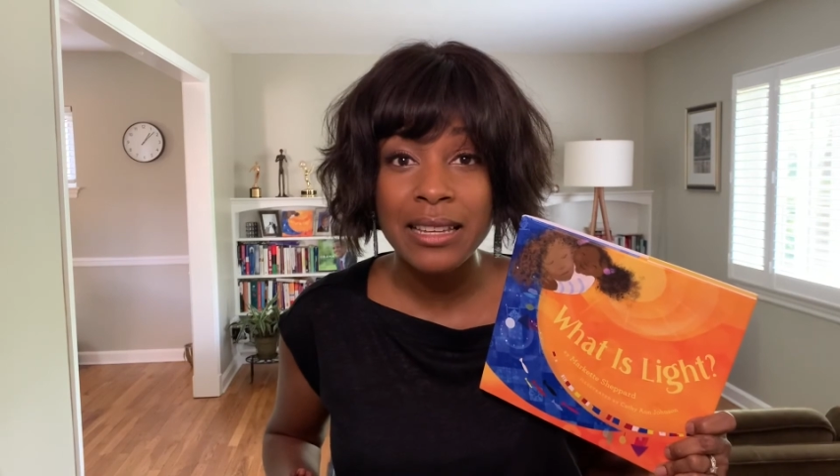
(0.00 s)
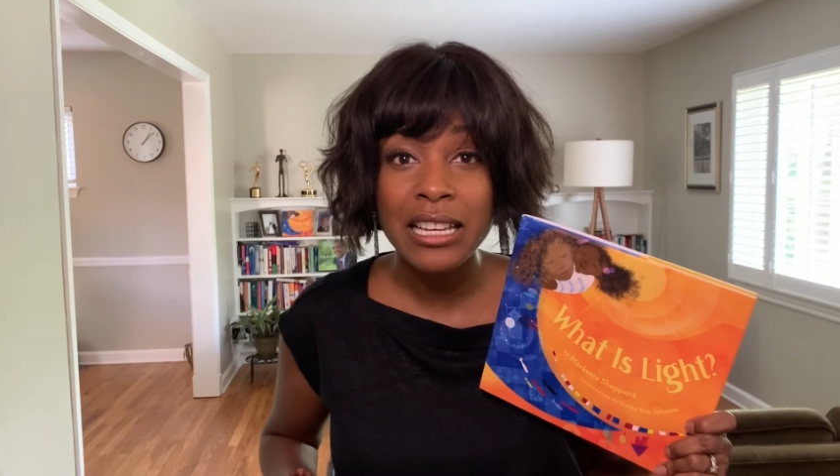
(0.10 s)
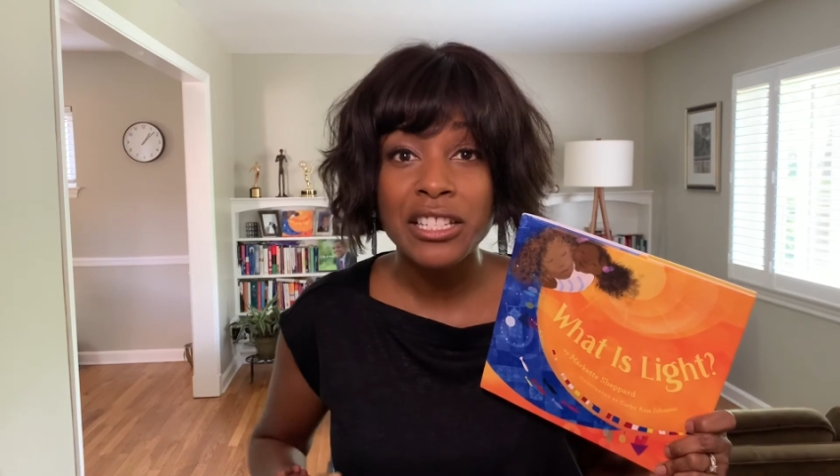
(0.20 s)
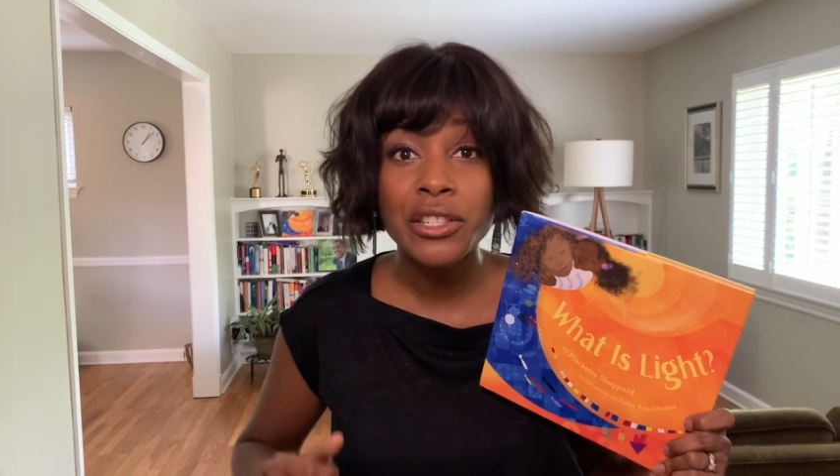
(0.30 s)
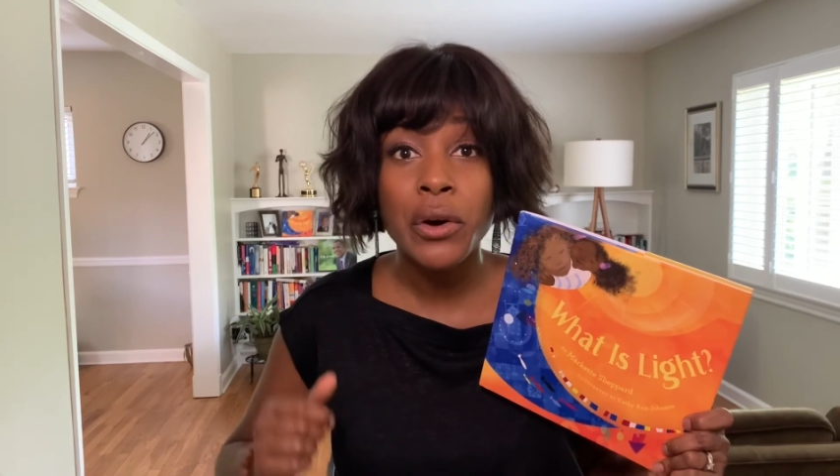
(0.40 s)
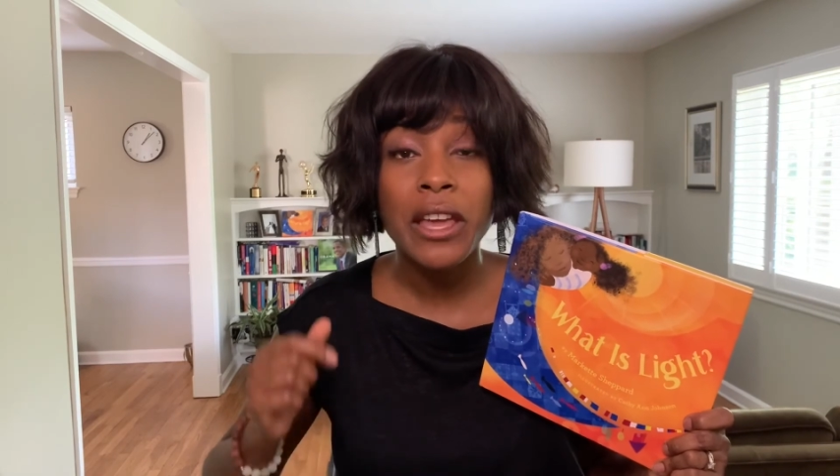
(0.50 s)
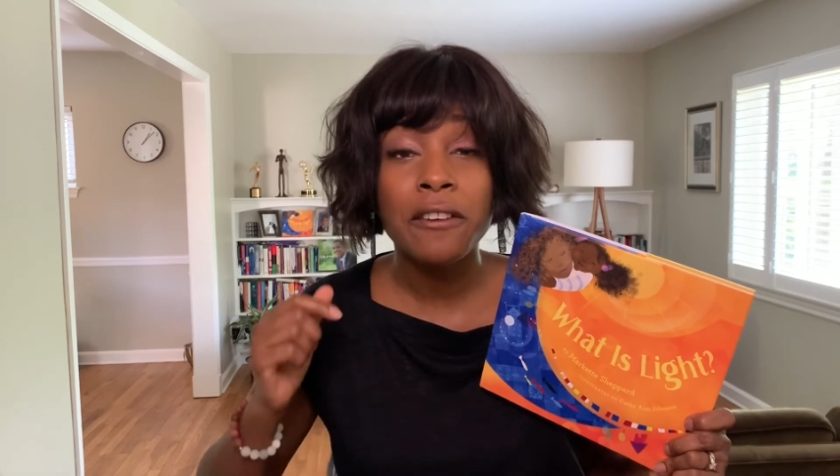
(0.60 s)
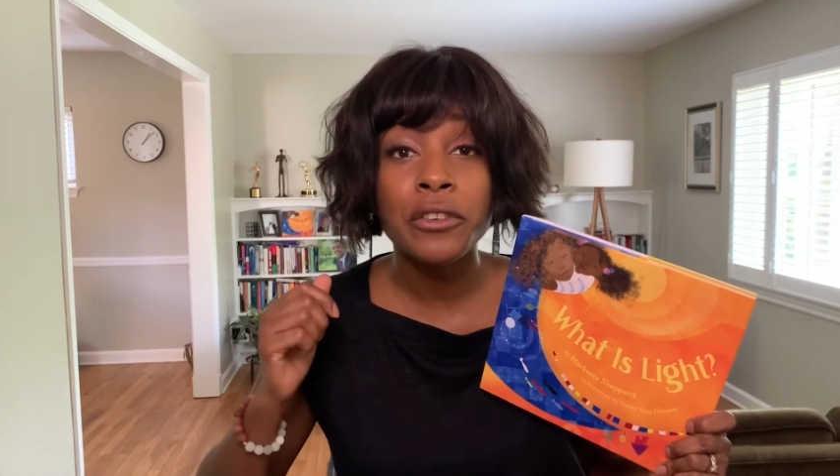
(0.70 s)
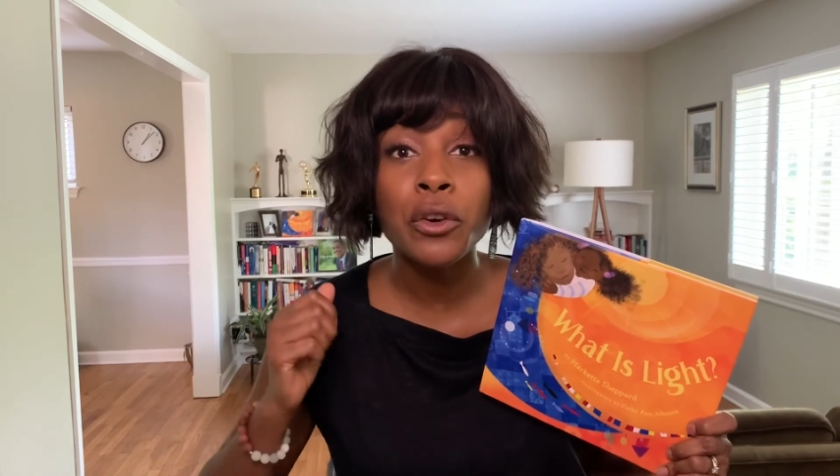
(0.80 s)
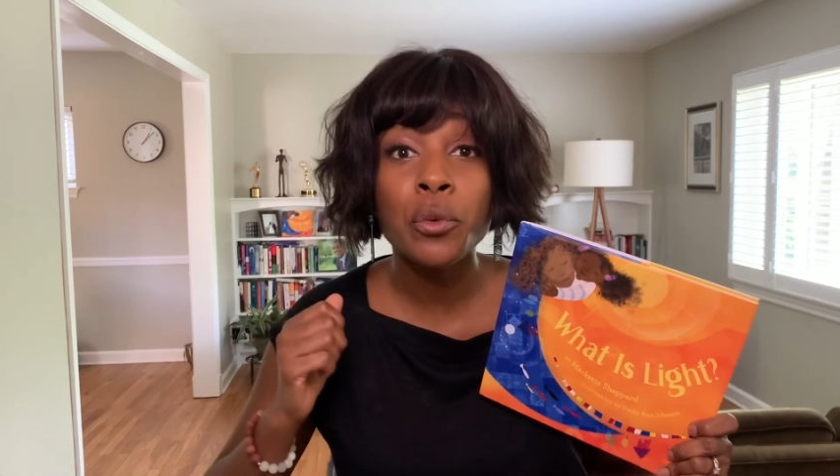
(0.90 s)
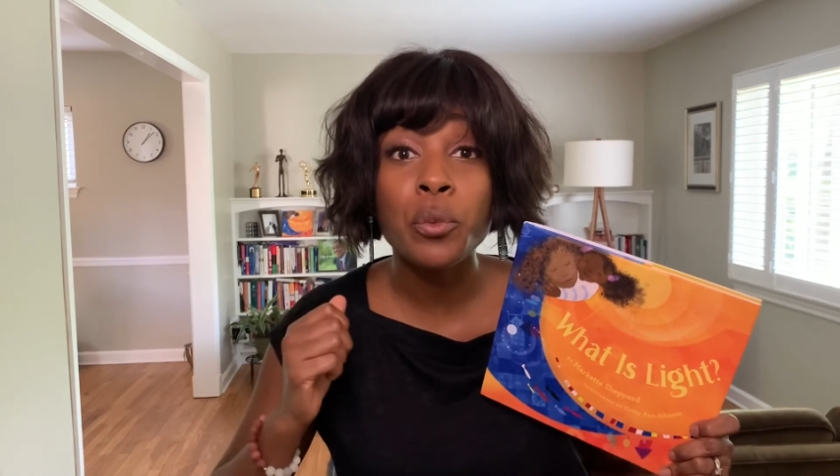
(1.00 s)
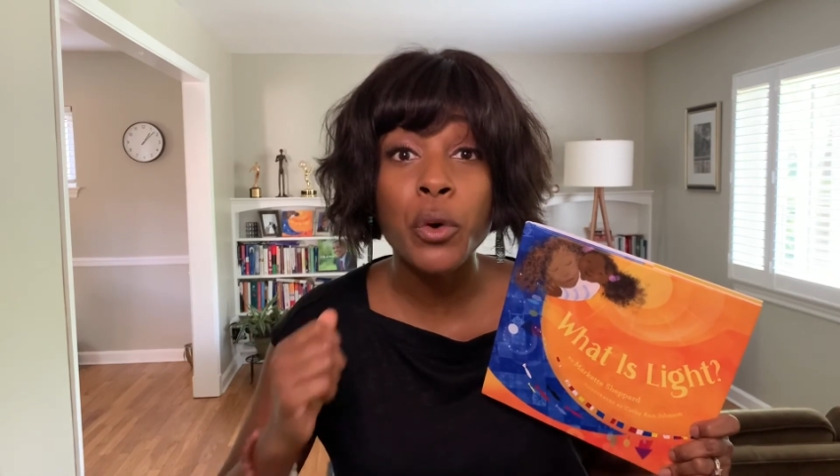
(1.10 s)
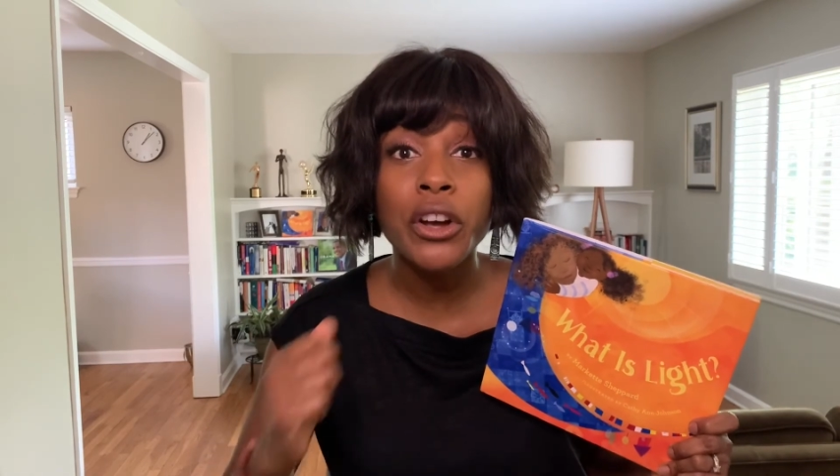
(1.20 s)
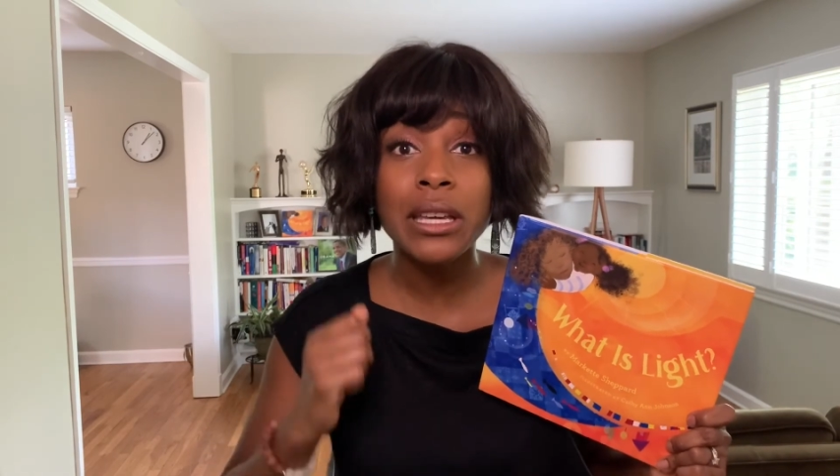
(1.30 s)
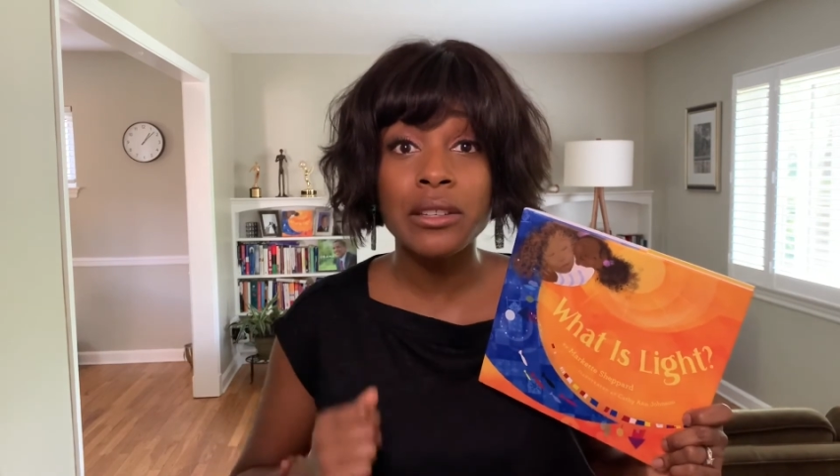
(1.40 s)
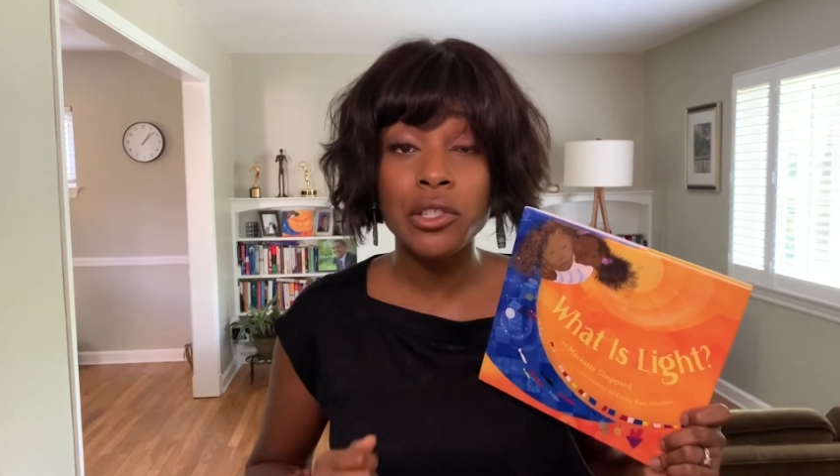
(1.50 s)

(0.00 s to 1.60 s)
So if you're working